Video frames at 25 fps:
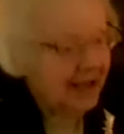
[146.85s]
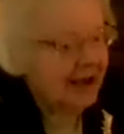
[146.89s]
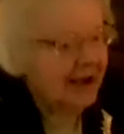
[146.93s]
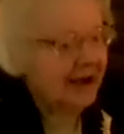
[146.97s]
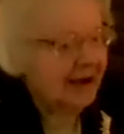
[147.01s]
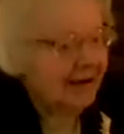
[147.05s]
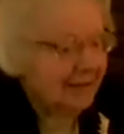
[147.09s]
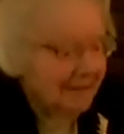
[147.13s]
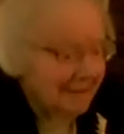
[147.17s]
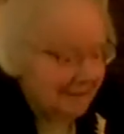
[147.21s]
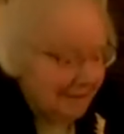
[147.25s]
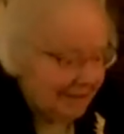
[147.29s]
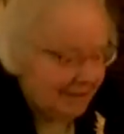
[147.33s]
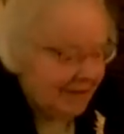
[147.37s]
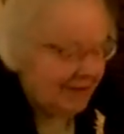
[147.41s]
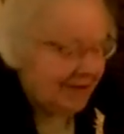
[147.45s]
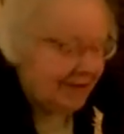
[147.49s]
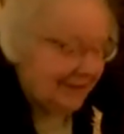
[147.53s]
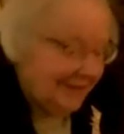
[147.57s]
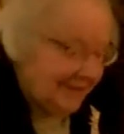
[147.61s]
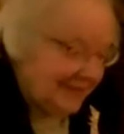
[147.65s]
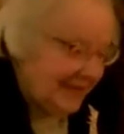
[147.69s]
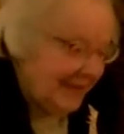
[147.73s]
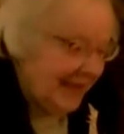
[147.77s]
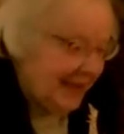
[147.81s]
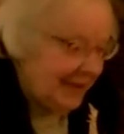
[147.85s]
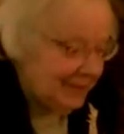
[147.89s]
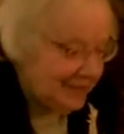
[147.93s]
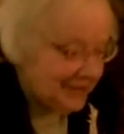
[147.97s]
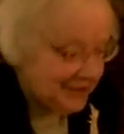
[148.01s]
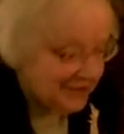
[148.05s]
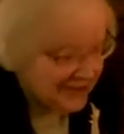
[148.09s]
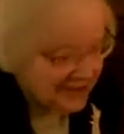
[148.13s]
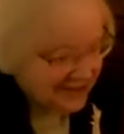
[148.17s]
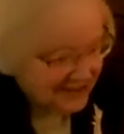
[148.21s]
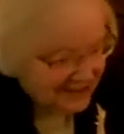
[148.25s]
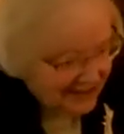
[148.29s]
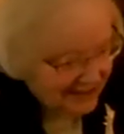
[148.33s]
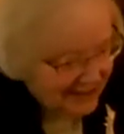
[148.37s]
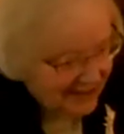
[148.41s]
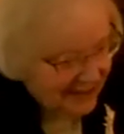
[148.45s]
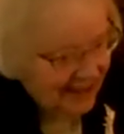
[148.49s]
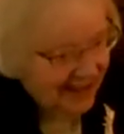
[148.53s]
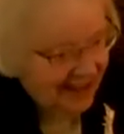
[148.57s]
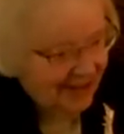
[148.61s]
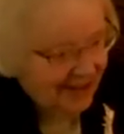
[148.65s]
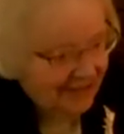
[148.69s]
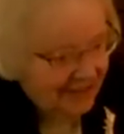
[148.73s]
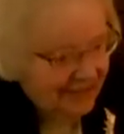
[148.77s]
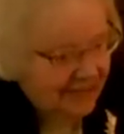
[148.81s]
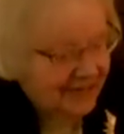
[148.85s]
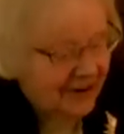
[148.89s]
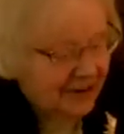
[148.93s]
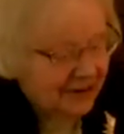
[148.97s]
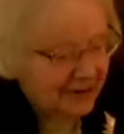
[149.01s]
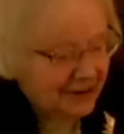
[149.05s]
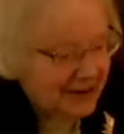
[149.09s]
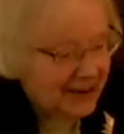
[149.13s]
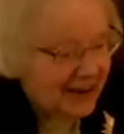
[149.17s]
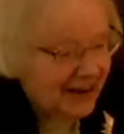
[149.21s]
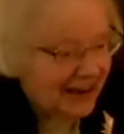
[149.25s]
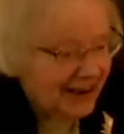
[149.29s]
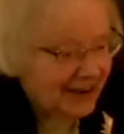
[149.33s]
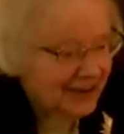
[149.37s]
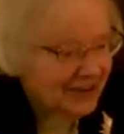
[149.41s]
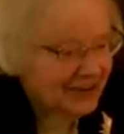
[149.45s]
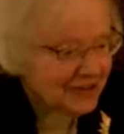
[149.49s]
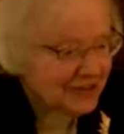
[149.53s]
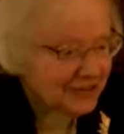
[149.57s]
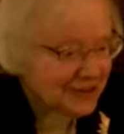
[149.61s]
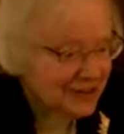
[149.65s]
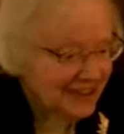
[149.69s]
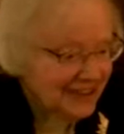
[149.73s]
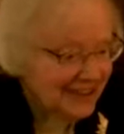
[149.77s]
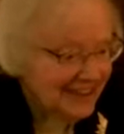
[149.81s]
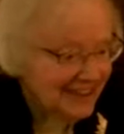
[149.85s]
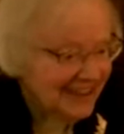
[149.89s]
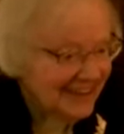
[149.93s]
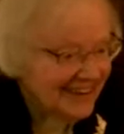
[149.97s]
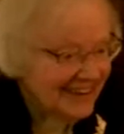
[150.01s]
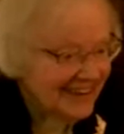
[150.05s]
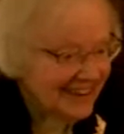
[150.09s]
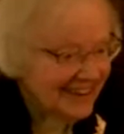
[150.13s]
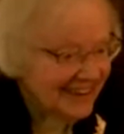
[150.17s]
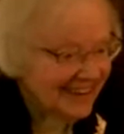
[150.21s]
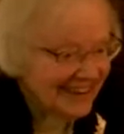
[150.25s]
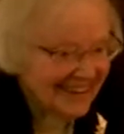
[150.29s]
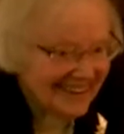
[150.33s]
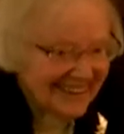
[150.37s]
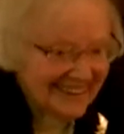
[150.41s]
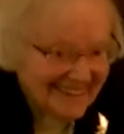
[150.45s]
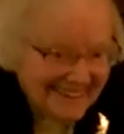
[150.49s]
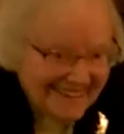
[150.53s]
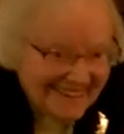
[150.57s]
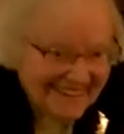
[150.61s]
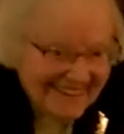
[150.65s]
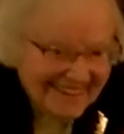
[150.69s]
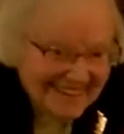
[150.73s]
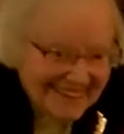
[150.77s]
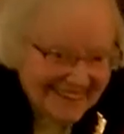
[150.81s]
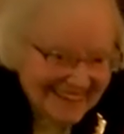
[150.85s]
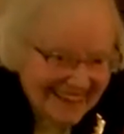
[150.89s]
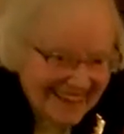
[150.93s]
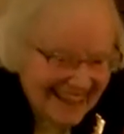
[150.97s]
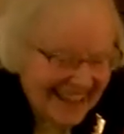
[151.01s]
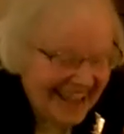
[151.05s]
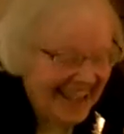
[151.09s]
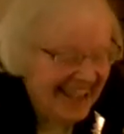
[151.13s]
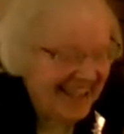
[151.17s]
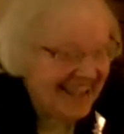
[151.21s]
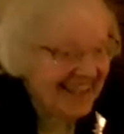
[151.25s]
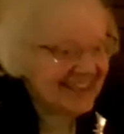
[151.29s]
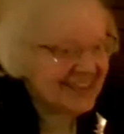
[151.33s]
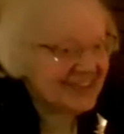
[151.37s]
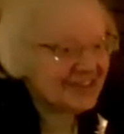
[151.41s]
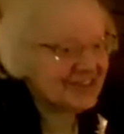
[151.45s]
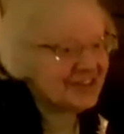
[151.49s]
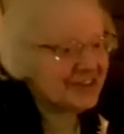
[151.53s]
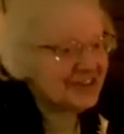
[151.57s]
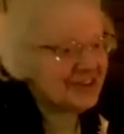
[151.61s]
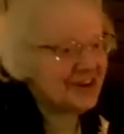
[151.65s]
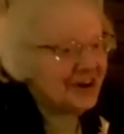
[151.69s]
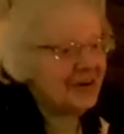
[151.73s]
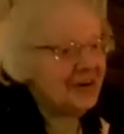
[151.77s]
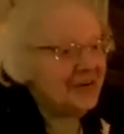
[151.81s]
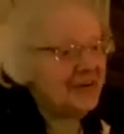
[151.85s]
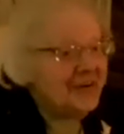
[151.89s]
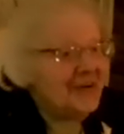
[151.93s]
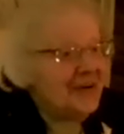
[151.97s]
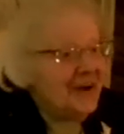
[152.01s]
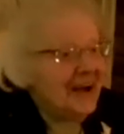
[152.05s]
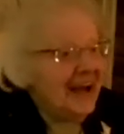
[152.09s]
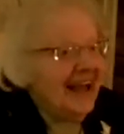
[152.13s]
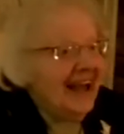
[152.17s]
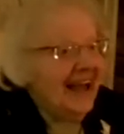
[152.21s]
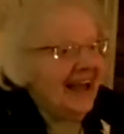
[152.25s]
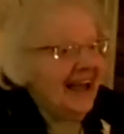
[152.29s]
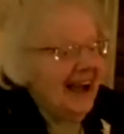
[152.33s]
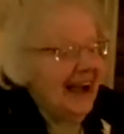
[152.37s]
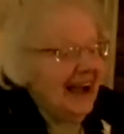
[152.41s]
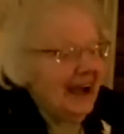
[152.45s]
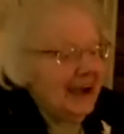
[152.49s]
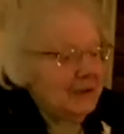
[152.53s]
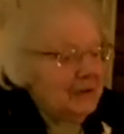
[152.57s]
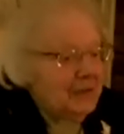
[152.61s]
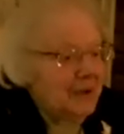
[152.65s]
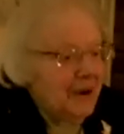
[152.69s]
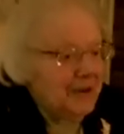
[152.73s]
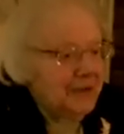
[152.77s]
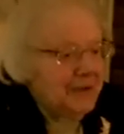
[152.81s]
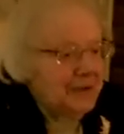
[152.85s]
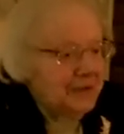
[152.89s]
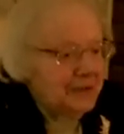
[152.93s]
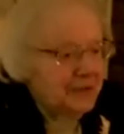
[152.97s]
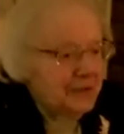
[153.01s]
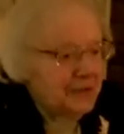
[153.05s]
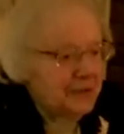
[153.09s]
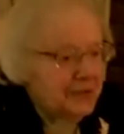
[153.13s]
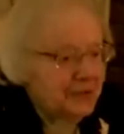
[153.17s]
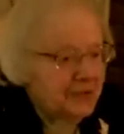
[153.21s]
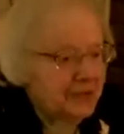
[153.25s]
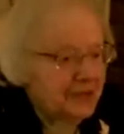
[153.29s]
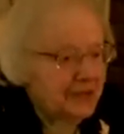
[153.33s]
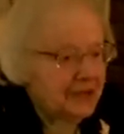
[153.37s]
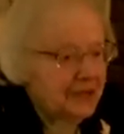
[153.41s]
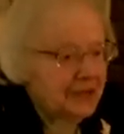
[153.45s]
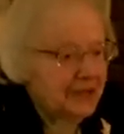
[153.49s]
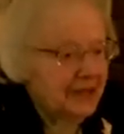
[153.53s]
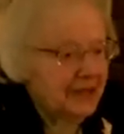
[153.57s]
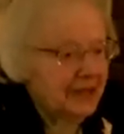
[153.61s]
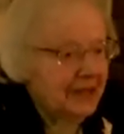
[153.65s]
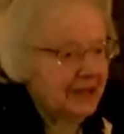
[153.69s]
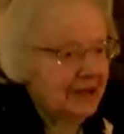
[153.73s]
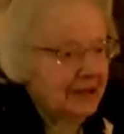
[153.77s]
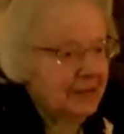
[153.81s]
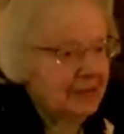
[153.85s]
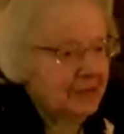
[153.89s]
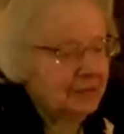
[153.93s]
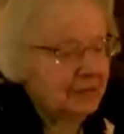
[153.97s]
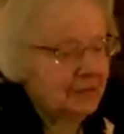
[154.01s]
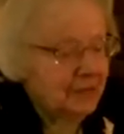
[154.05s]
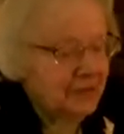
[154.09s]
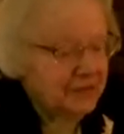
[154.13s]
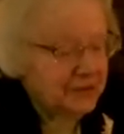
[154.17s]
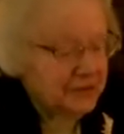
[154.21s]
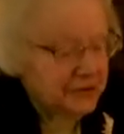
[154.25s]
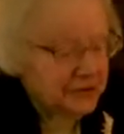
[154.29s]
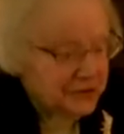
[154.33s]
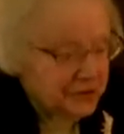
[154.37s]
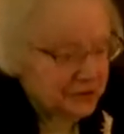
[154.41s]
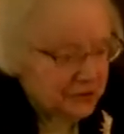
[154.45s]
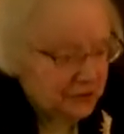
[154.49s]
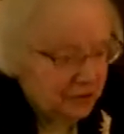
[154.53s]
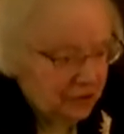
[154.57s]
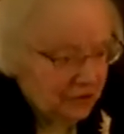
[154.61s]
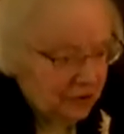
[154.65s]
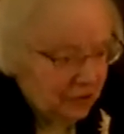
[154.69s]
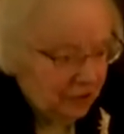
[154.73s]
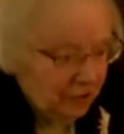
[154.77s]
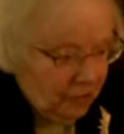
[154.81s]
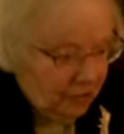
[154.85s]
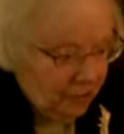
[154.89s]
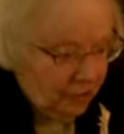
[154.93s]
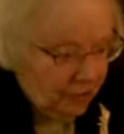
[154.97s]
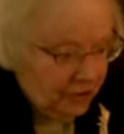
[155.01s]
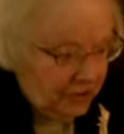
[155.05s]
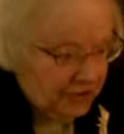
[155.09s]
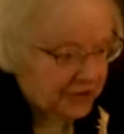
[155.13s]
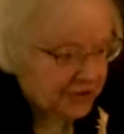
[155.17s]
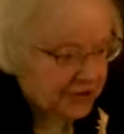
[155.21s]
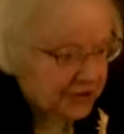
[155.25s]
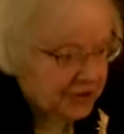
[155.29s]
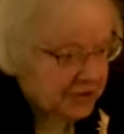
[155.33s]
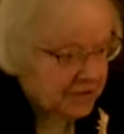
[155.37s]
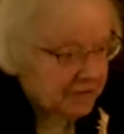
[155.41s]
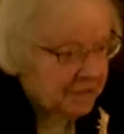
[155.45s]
Oh, that was very nice to hear. So I went through the provisional course,